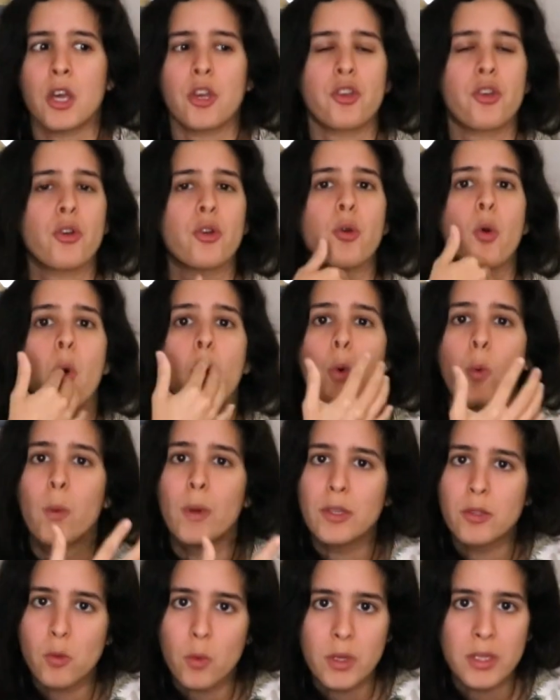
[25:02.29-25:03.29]
You're
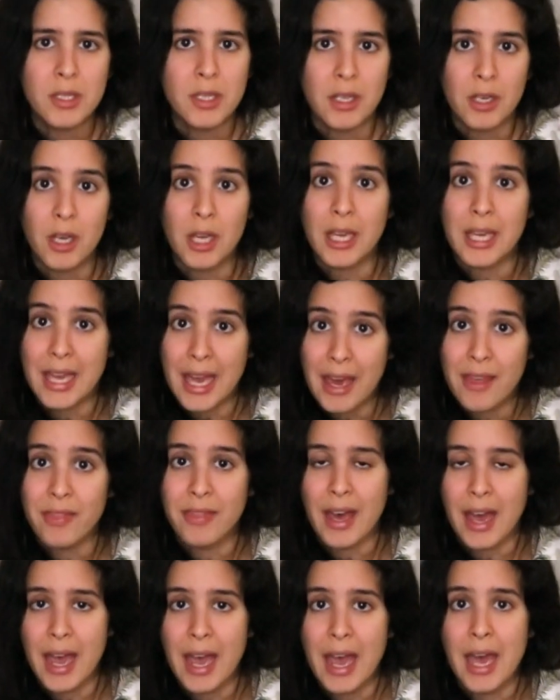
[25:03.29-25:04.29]
always going to
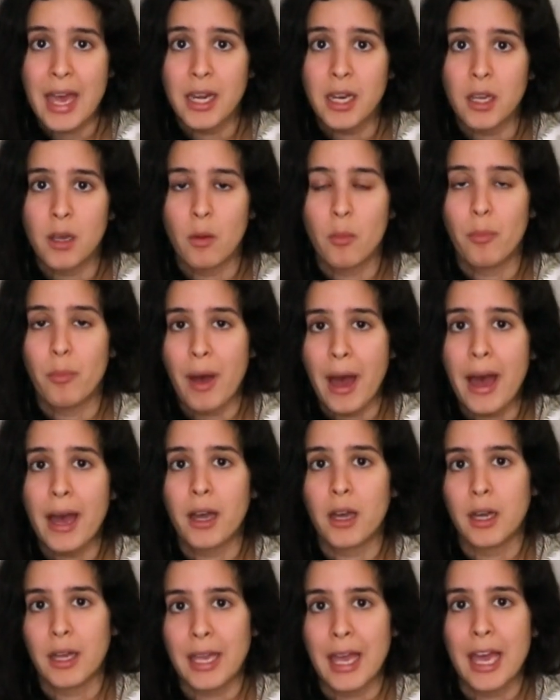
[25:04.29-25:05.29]
get that headache
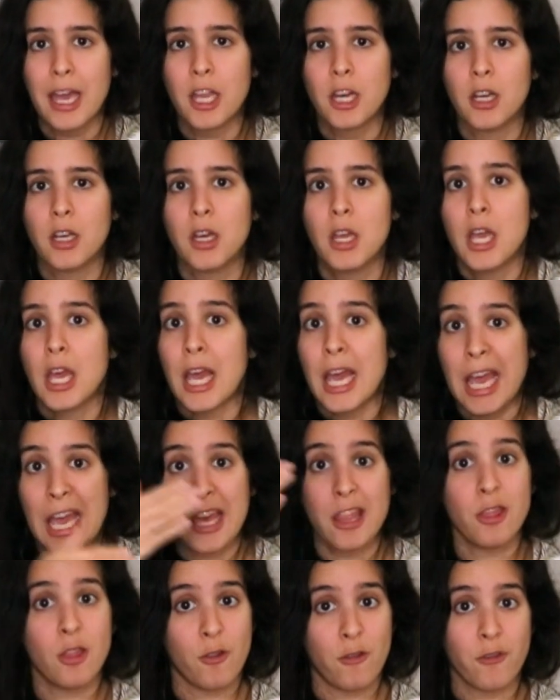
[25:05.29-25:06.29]
back again
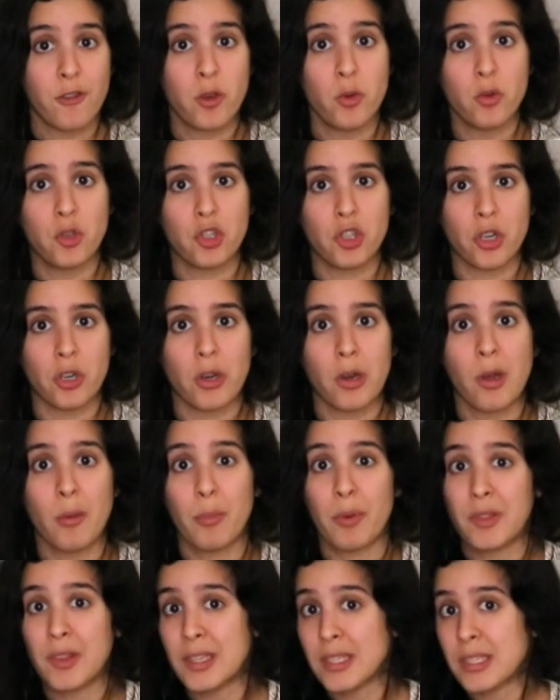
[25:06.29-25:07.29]
in the future,
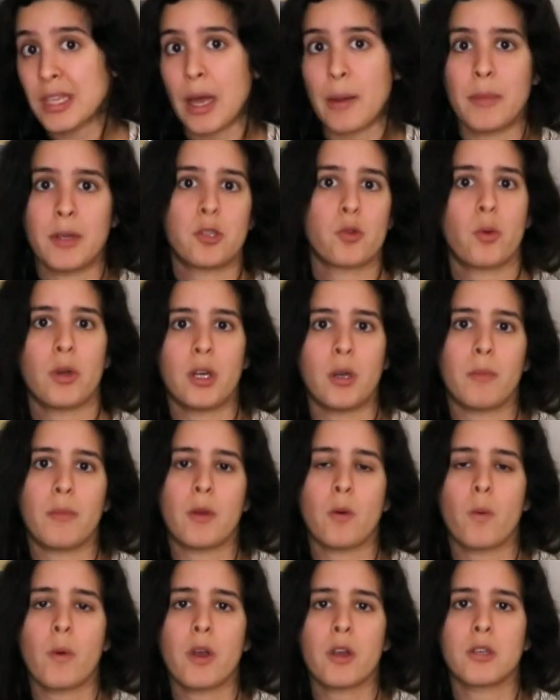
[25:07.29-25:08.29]
but this time it's going to
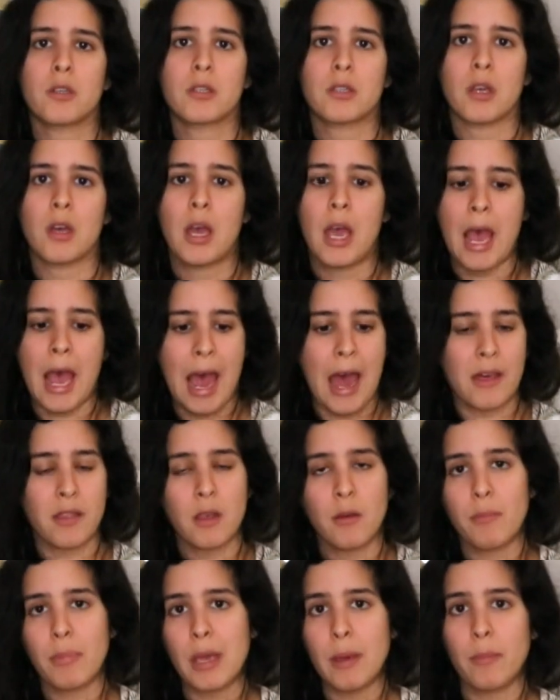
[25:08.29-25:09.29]
be worse. And
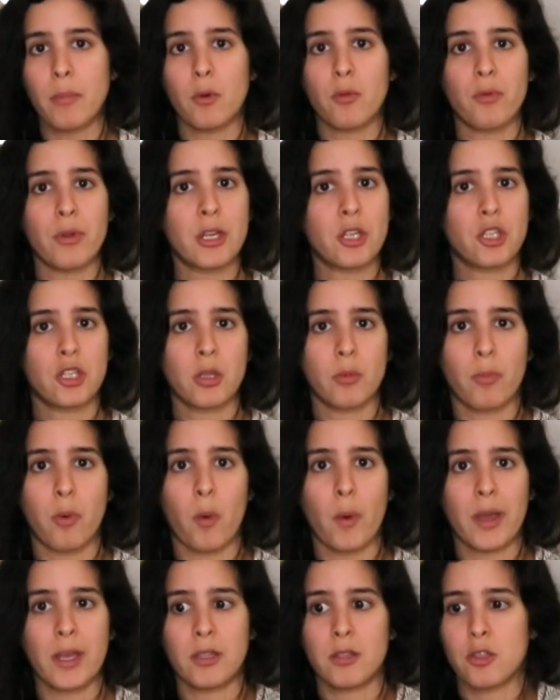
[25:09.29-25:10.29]
then people reach the
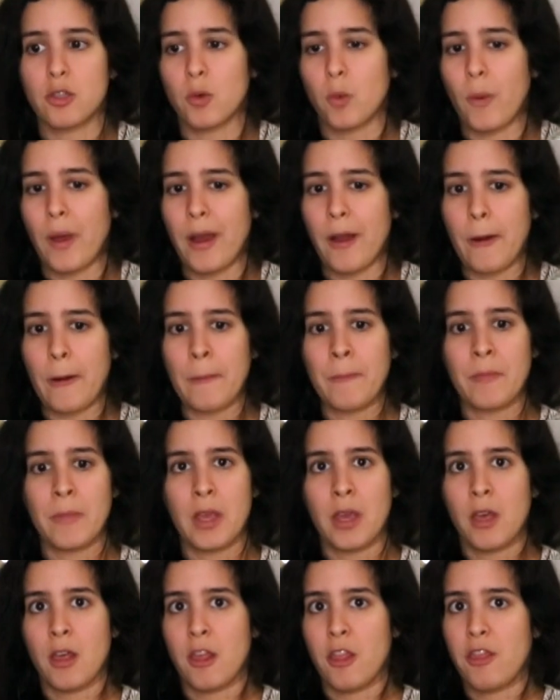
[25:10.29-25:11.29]
point to where
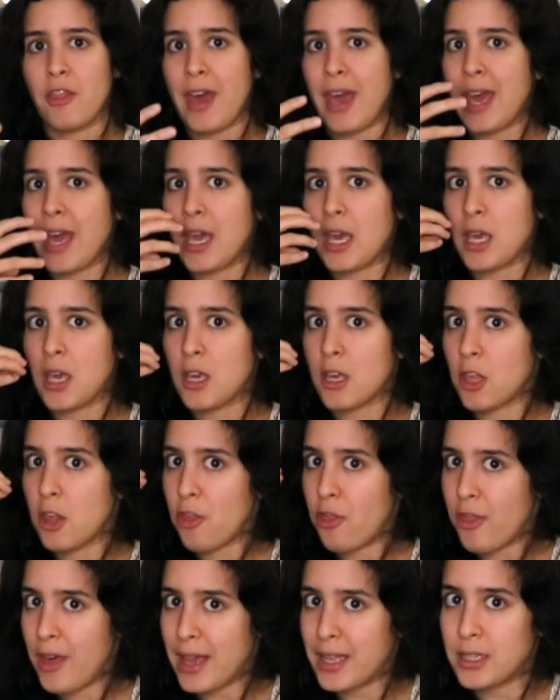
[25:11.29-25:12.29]
they
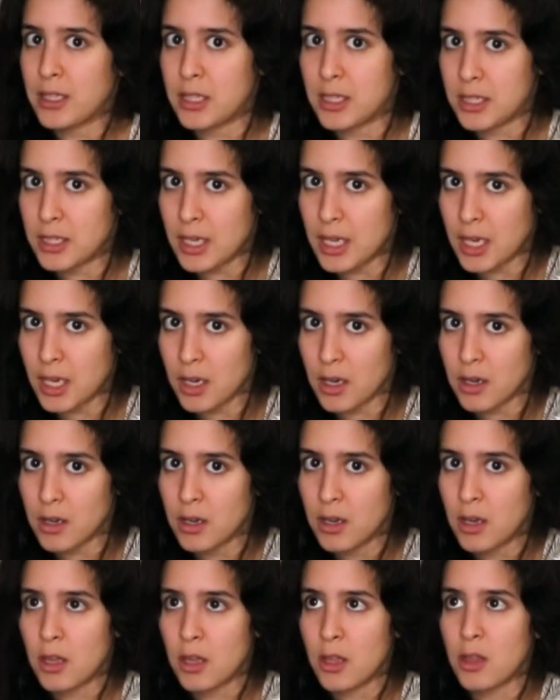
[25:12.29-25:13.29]
then see
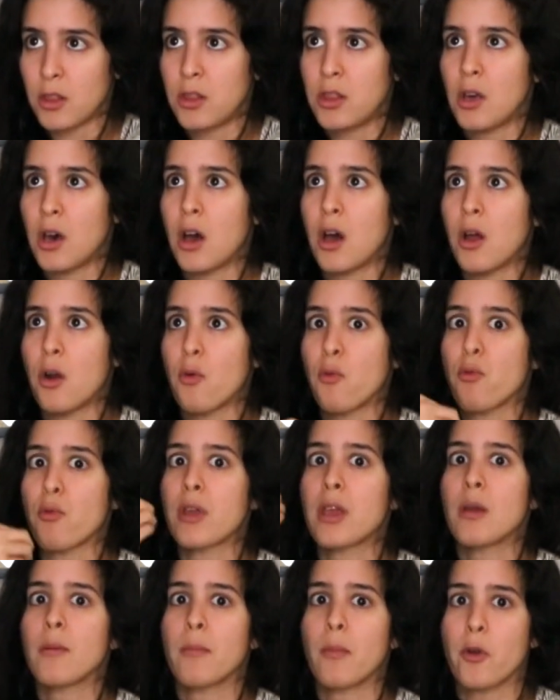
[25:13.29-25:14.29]
the
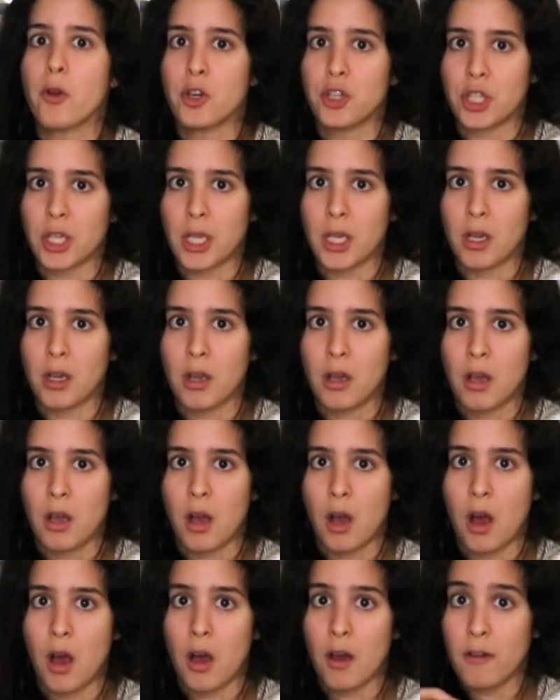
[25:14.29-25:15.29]
re-emerging
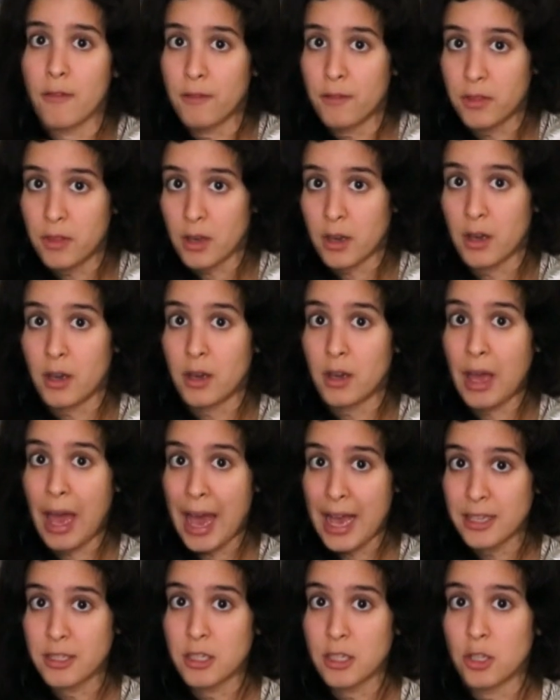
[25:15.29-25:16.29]
of the
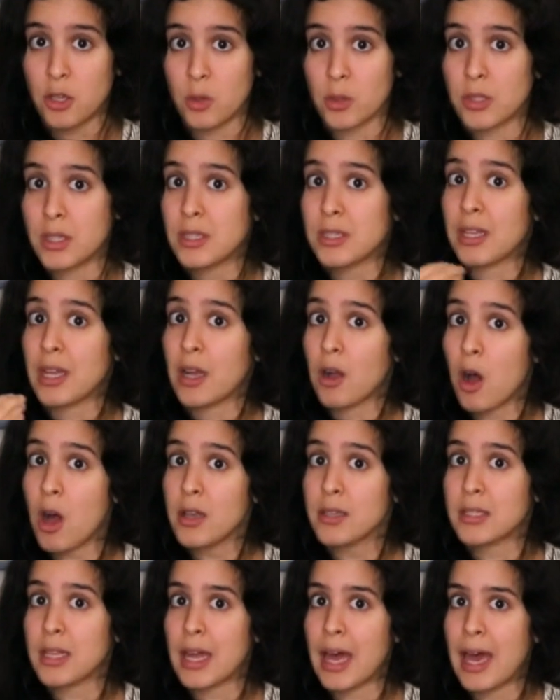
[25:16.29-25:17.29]
acidosis that
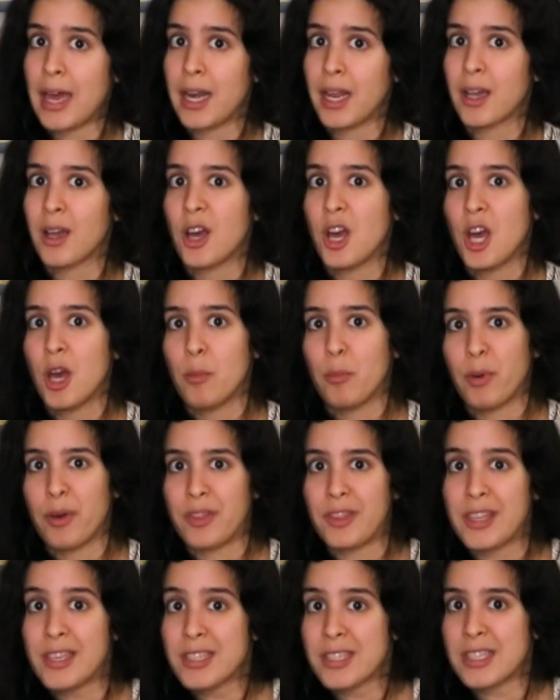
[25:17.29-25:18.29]
caused the headache,
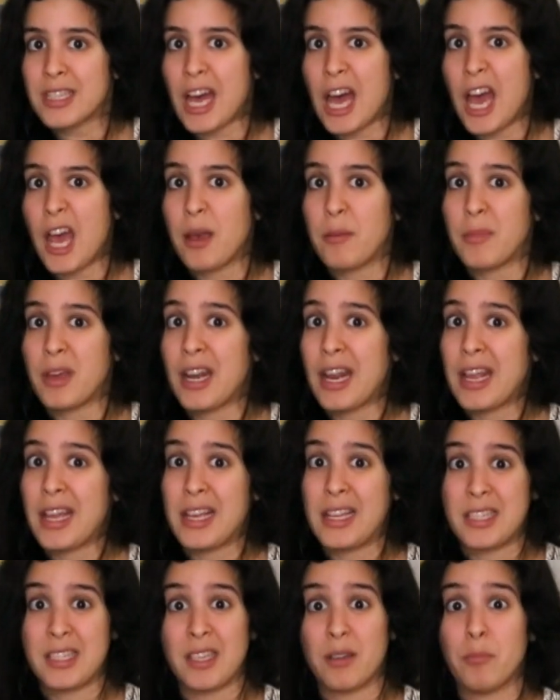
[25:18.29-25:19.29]
but this time
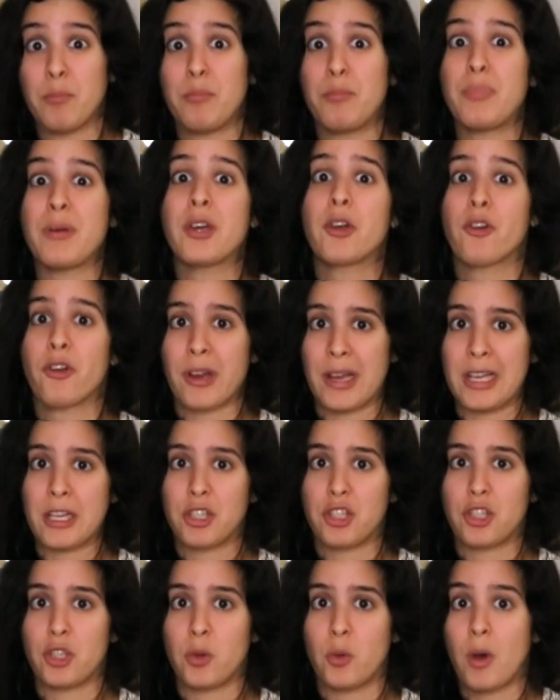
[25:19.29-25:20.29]
it's a bigger
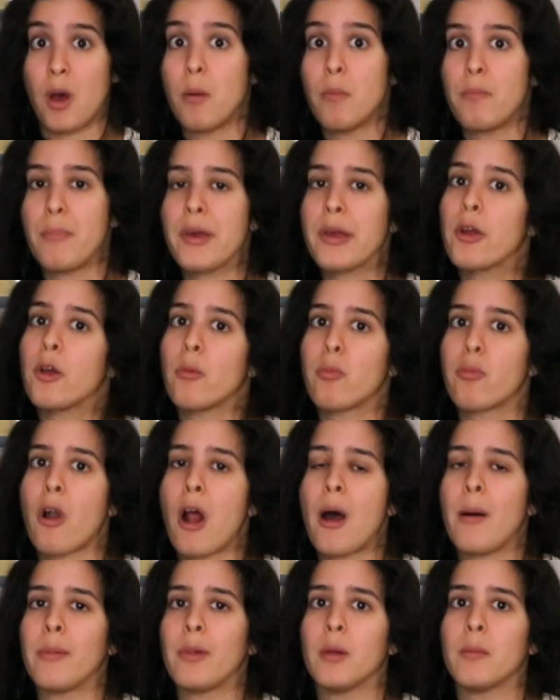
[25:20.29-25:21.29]
issue, a bigger
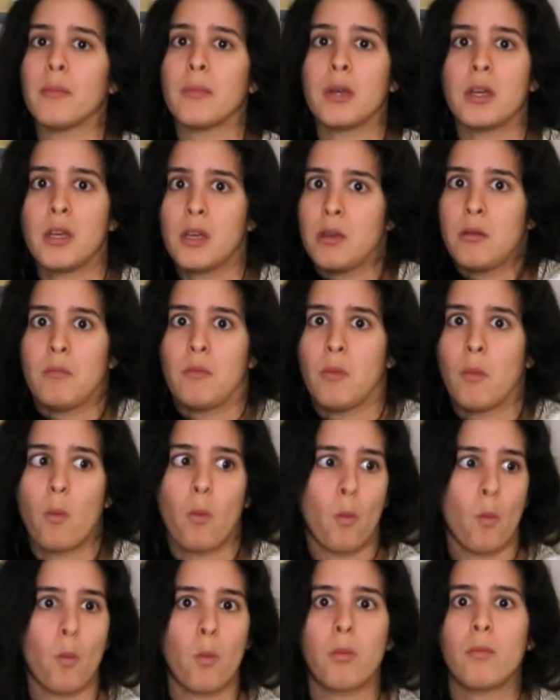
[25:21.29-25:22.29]
problem.
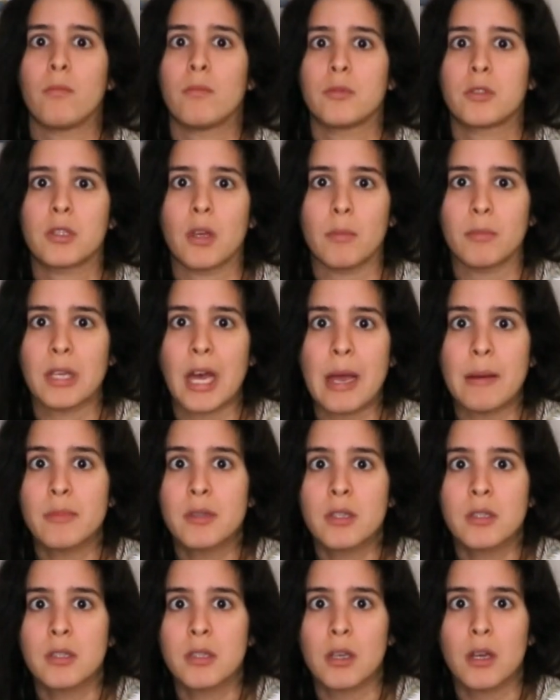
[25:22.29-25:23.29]

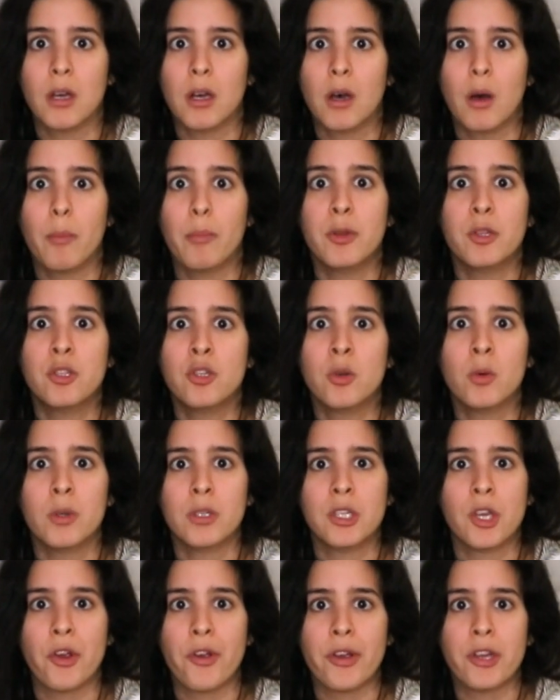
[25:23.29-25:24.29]
Sometimes it's a
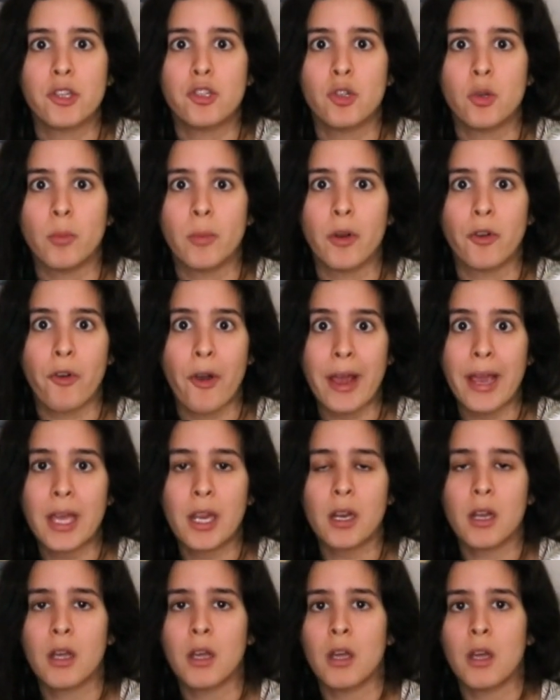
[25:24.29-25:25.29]
pituitary tumor,
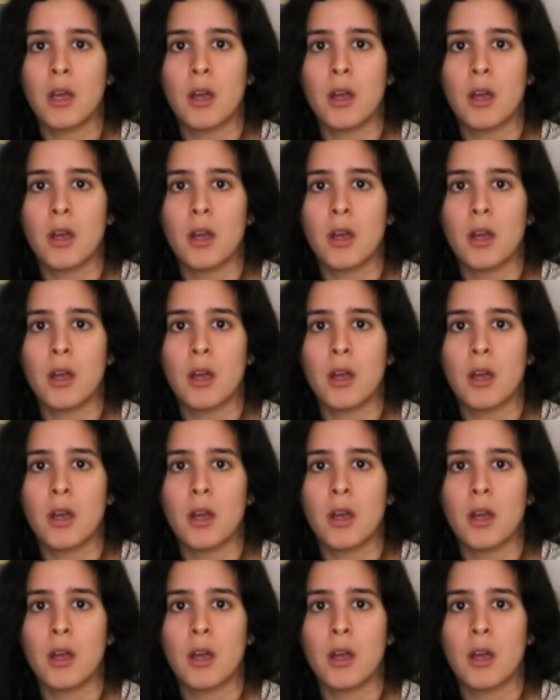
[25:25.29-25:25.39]
right?